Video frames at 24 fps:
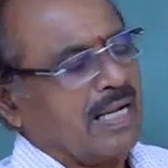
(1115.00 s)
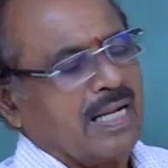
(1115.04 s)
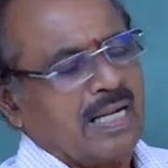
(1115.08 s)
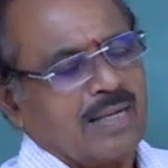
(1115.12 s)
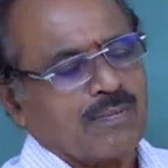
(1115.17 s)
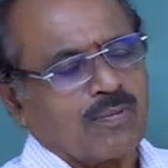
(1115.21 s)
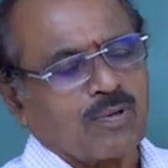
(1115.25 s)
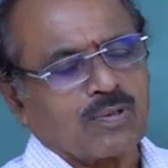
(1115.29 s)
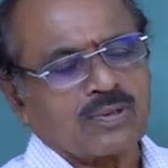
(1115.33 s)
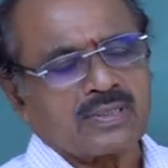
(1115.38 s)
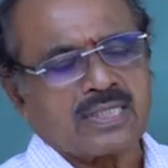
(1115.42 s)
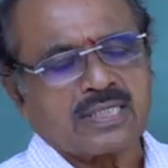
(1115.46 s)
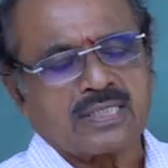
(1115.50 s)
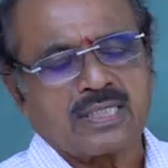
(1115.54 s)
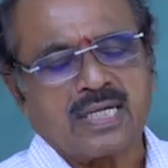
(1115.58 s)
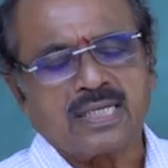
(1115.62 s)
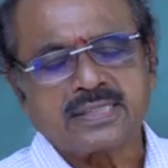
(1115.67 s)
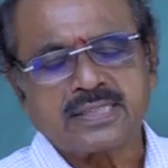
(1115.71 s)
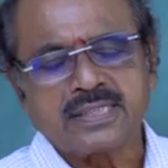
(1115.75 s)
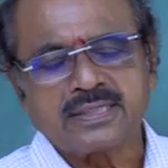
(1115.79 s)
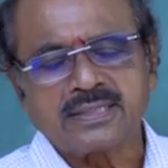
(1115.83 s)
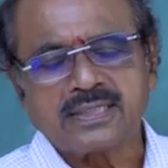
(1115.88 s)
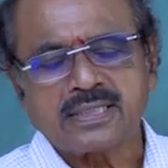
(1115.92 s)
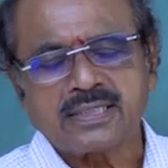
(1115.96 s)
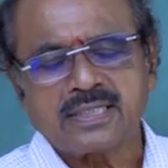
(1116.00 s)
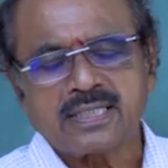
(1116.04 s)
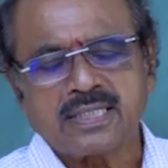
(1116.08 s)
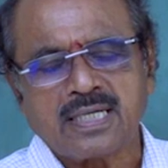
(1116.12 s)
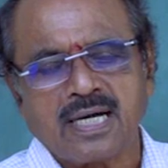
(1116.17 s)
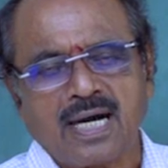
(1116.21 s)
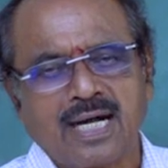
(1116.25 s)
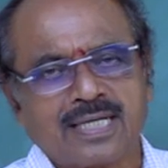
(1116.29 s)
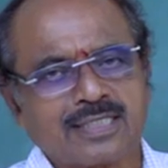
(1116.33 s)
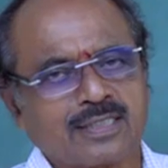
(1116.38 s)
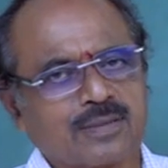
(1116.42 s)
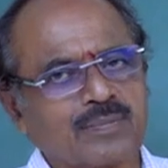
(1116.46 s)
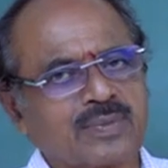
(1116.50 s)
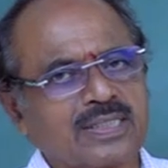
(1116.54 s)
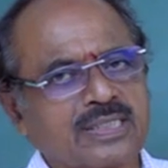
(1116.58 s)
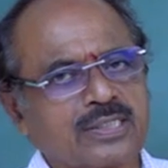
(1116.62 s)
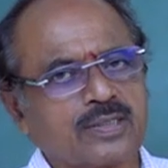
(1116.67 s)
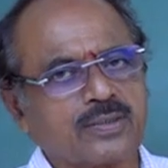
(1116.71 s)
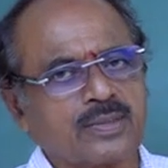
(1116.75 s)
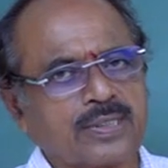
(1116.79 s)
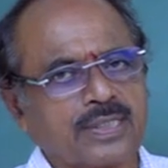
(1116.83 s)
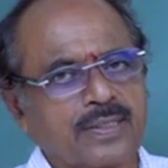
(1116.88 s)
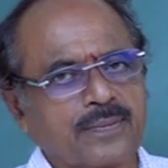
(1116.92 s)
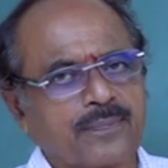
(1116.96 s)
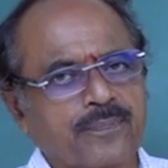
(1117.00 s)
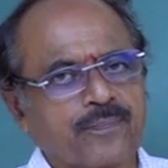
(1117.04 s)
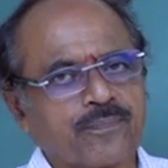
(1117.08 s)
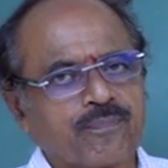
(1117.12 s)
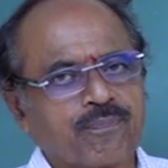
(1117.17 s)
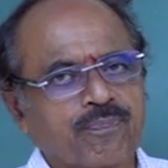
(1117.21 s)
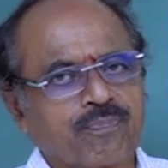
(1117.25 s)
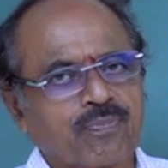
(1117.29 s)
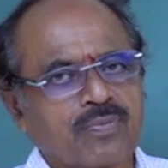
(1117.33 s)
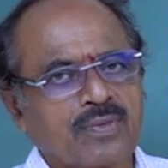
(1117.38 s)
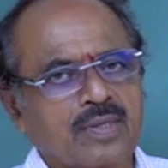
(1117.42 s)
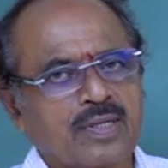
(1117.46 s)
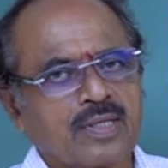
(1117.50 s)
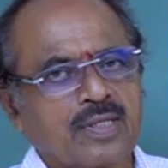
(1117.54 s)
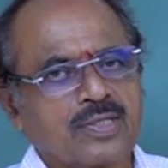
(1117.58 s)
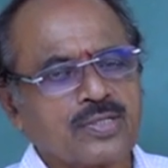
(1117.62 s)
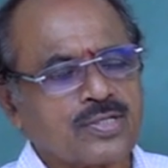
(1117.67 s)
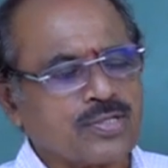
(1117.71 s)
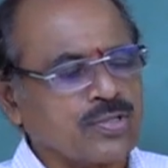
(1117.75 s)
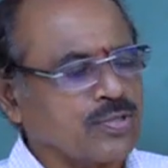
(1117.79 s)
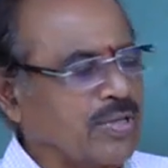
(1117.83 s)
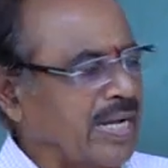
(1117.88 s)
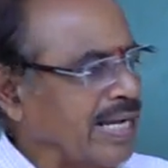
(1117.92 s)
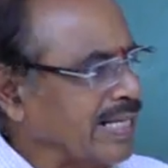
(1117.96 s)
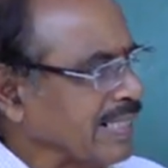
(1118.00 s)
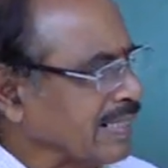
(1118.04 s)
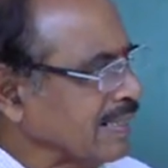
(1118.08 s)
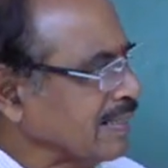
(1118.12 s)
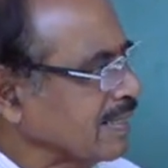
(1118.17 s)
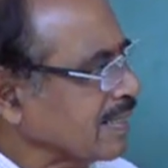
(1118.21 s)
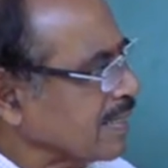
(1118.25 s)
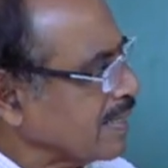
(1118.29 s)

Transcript: about the Dalton's atomic theory. So I can